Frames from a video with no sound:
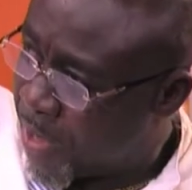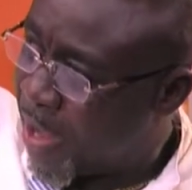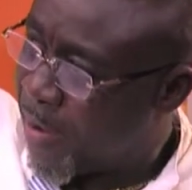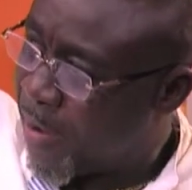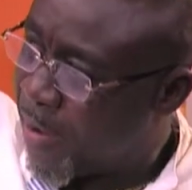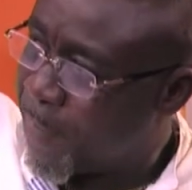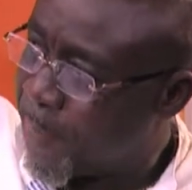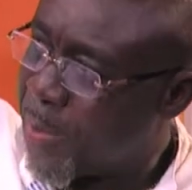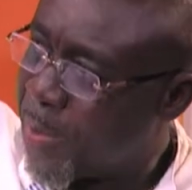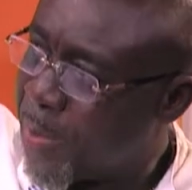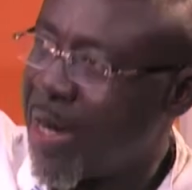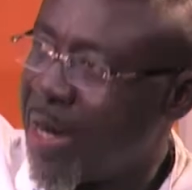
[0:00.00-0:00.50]

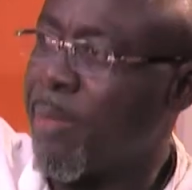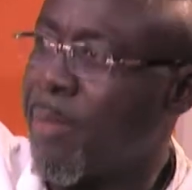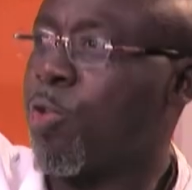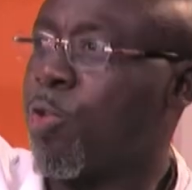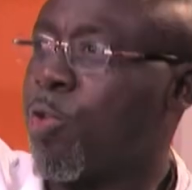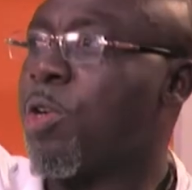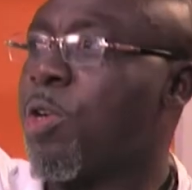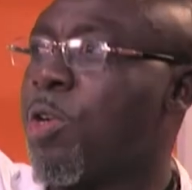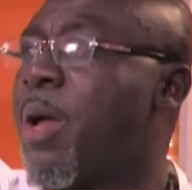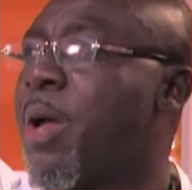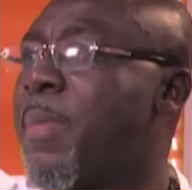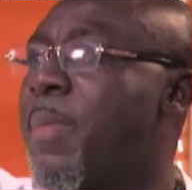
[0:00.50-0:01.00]
And I'm
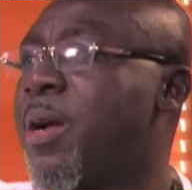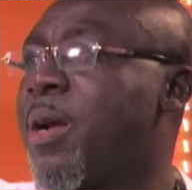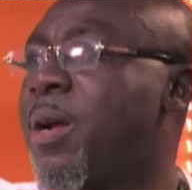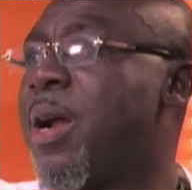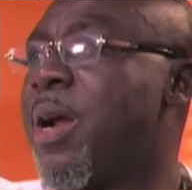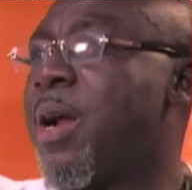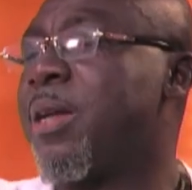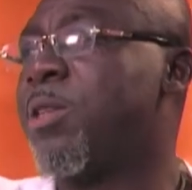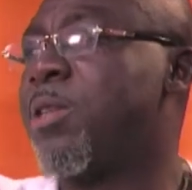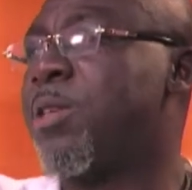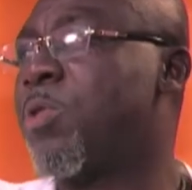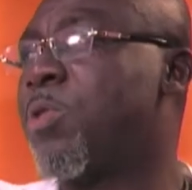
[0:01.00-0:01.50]
talking about Accra.
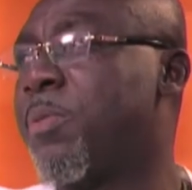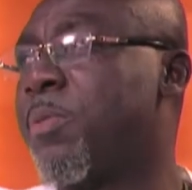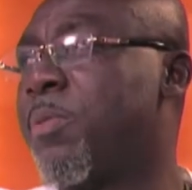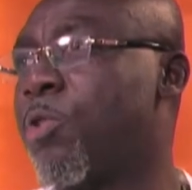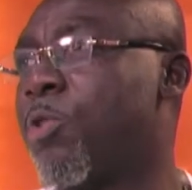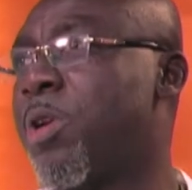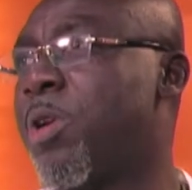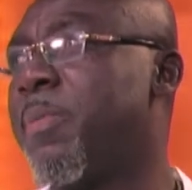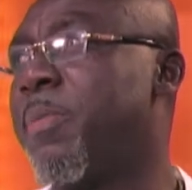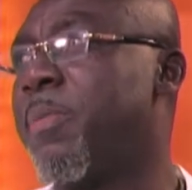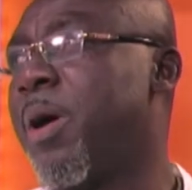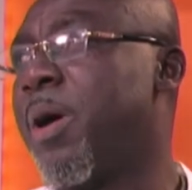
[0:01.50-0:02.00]
This one I'm
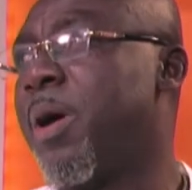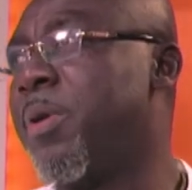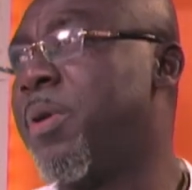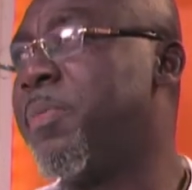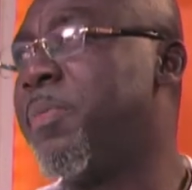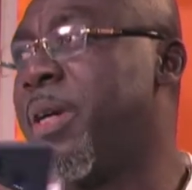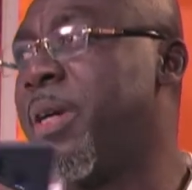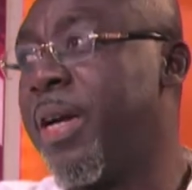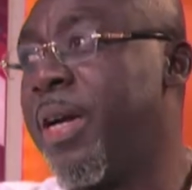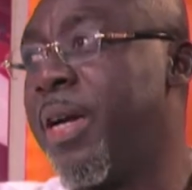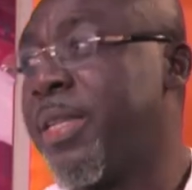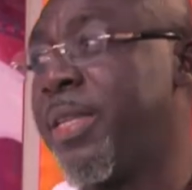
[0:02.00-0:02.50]
talking about maybe
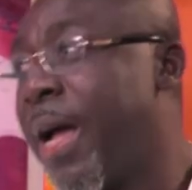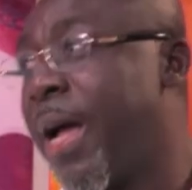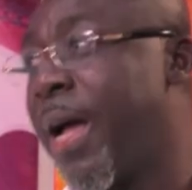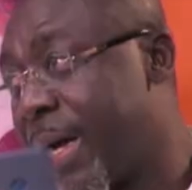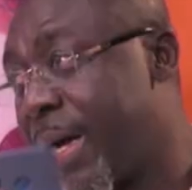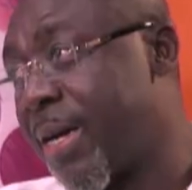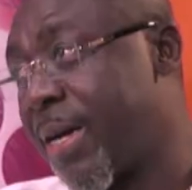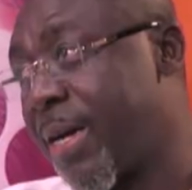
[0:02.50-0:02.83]
Greater Accra,